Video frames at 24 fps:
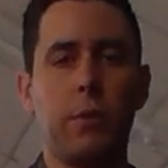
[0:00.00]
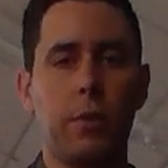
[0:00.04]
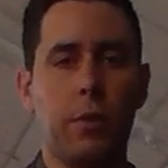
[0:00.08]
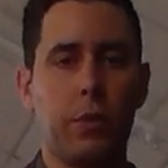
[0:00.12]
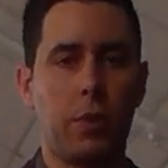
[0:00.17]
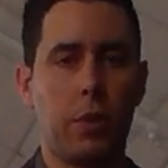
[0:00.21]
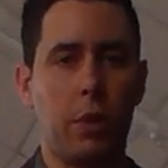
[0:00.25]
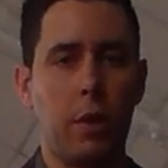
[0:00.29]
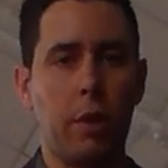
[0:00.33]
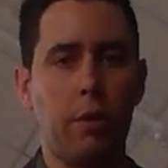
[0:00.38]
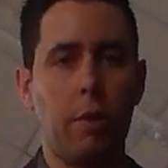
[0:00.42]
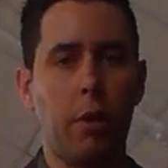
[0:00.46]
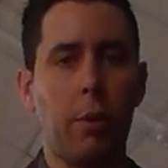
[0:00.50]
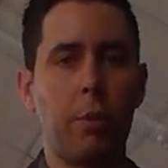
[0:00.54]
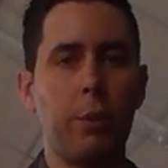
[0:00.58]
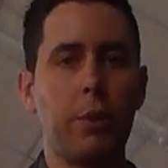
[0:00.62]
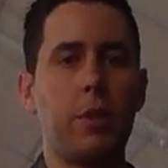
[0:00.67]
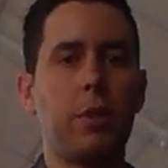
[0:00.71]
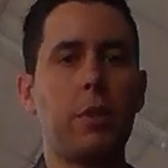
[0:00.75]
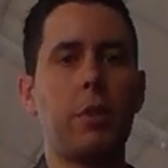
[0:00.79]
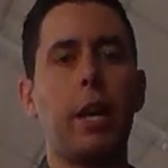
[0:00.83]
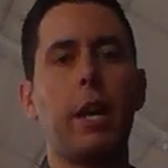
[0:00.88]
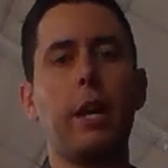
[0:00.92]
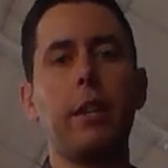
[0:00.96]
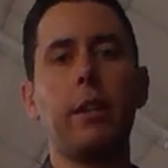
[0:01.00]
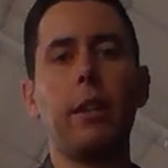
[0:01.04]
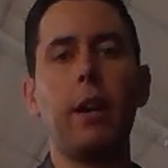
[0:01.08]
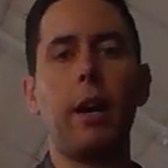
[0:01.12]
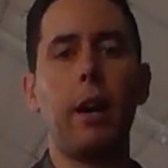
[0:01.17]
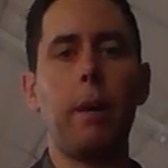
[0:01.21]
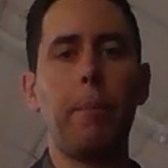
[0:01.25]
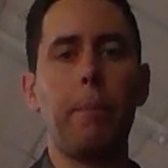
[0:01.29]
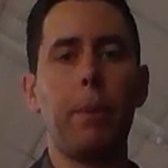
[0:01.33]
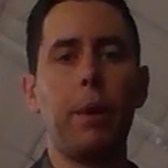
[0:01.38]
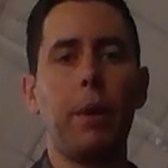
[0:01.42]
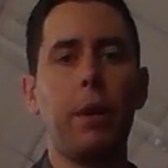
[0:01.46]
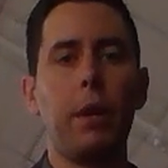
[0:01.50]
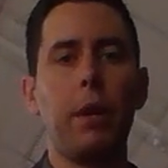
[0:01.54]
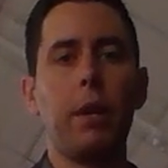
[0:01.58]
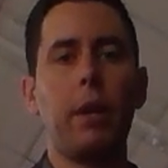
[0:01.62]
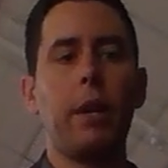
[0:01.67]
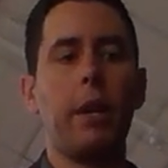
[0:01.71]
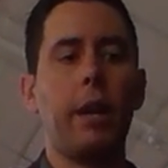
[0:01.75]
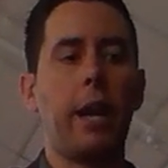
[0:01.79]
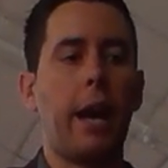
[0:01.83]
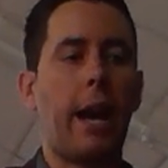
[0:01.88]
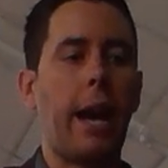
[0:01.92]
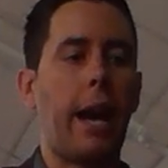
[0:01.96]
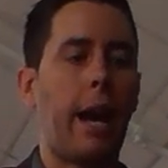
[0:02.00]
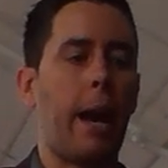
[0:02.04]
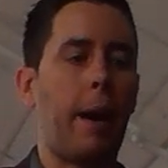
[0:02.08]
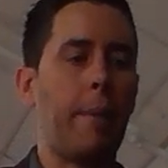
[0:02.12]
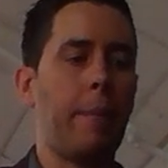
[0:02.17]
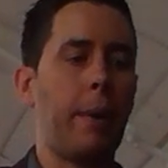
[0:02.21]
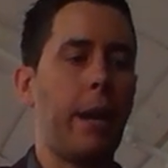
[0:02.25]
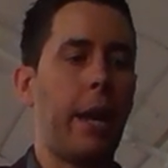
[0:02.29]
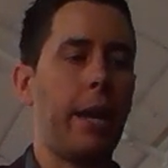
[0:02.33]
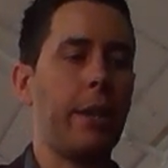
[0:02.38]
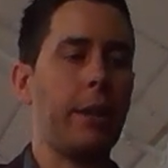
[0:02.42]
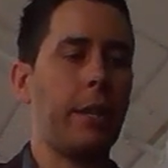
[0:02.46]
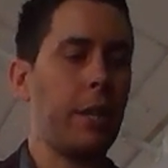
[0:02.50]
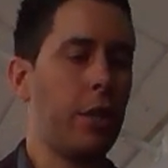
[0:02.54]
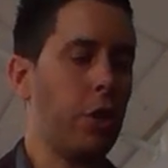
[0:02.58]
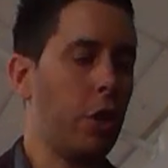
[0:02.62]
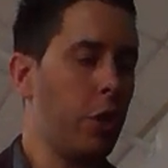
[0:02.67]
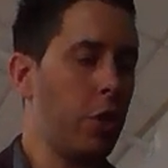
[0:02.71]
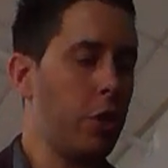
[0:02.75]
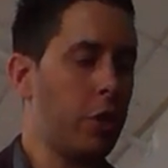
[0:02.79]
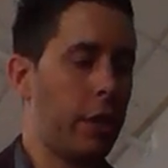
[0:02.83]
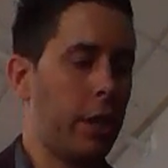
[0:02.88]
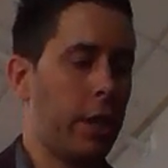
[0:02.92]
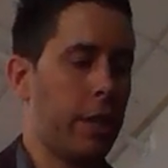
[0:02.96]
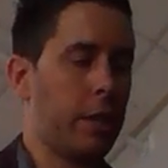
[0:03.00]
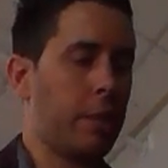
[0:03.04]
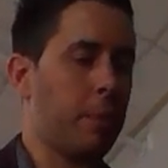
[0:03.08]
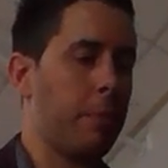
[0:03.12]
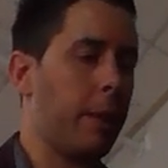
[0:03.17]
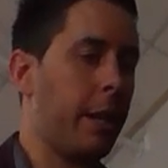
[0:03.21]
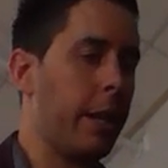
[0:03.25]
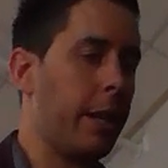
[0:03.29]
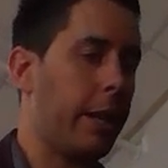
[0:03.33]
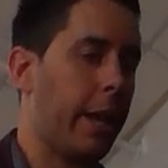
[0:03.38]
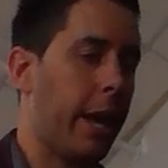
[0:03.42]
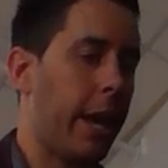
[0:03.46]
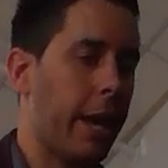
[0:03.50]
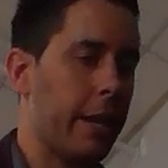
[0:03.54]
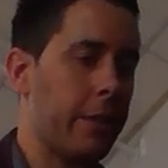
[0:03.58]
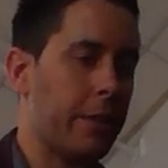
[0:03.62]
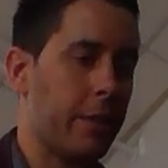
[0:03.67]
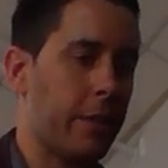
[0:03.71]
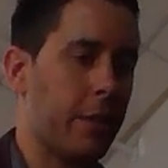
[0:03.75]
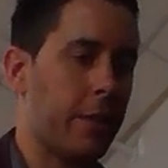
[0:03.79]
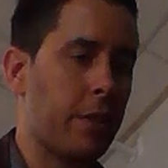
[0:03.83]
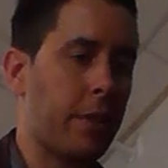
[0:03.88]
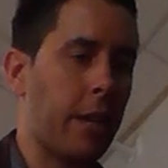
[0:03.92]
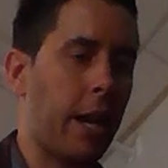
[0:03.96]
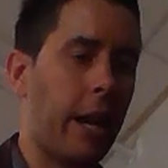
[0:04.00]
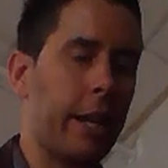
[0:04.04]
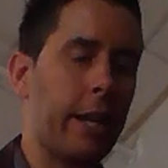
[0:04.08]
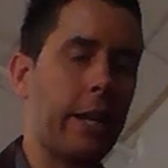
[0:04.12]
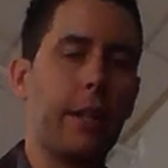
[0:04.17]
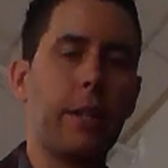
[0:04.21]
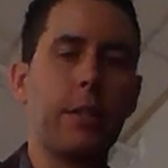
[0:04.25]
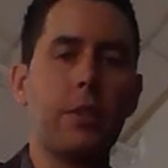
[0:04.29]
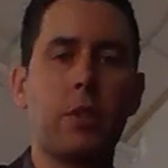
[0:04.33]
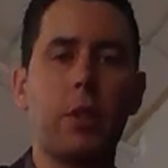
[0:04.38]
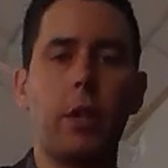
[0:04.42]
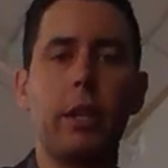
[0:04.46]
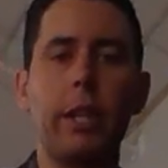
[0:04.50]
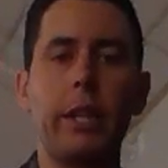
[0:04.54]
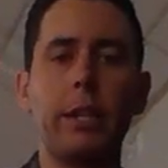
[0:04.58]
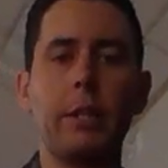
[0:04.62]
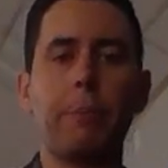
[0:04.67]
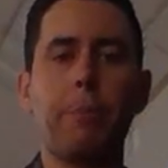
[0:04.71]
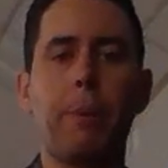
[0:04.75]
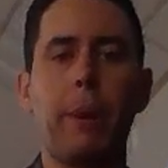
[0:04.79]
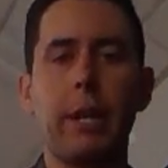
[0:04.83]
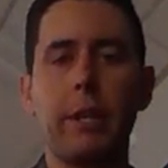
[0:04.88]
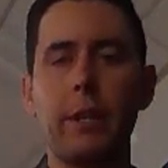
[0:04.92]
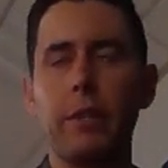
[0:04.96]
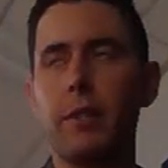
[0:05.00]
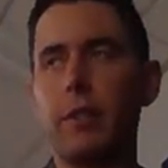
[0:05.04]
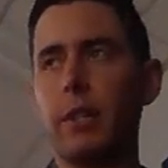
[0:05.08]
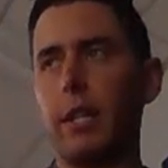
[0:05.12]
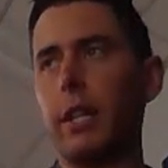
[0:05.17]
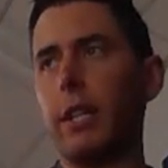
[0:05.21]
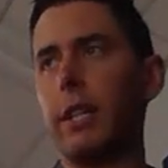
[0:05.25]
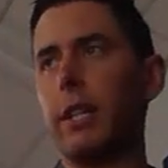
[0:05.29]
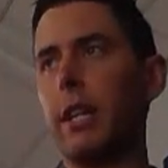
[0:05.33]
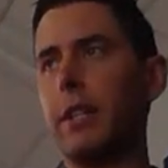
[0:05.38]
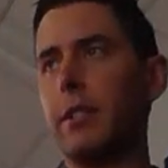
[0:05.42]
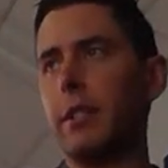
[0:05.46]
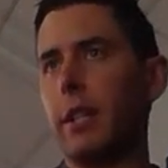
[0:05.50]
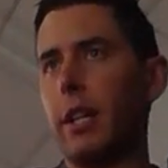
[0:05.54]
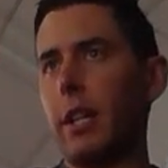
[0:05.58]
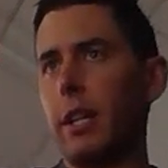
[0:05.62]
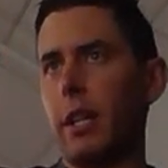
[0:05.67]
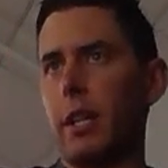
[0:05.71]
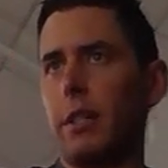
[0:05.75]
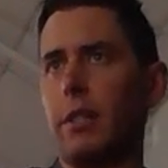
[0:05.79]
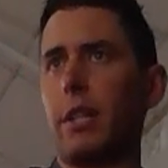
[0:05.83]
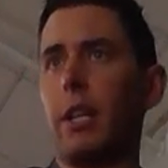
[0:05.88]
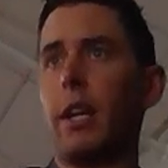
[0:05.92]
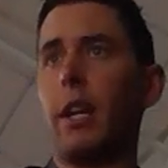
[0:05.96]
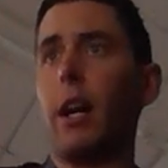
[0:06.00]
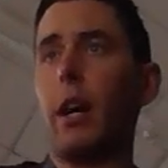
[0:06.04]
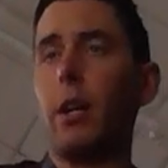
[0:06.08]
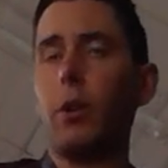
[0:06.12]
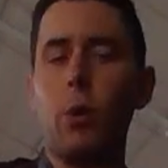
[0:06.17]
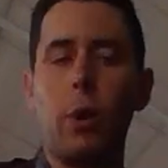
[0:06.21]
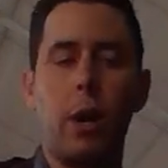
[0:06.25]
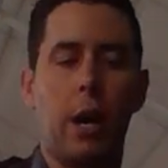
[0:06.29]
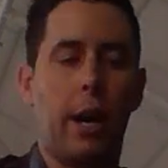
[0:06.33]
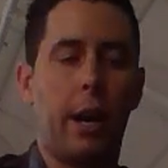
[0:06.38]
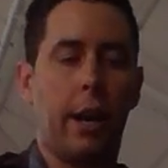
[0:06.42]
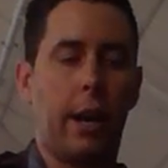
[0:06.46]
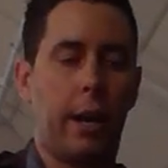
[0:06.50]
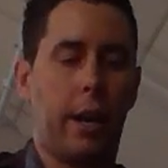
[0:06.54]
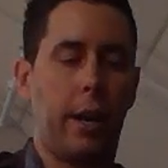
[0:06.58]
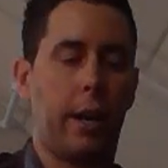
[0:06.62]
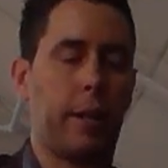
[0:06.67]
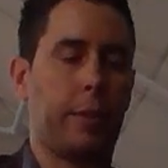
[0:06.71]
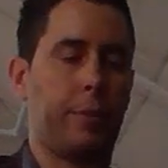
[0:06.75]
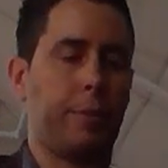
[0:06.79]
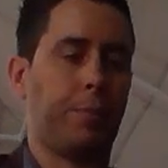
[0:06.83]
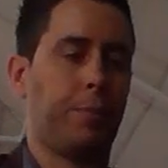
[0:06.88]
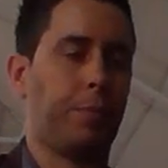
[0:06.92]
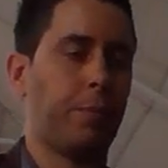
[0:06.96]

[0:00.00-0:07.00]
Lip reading: so everyone would stand up, and then usually it's me that has to start it, so let's practice singing that together. Te Aroha.